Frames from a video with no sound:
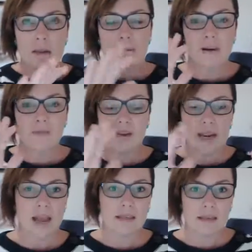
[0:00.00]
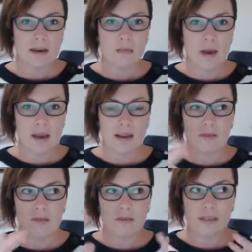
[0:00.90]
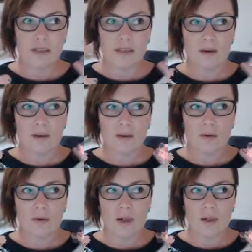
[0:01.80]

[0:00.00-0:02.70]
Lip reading: But if he has if there's no,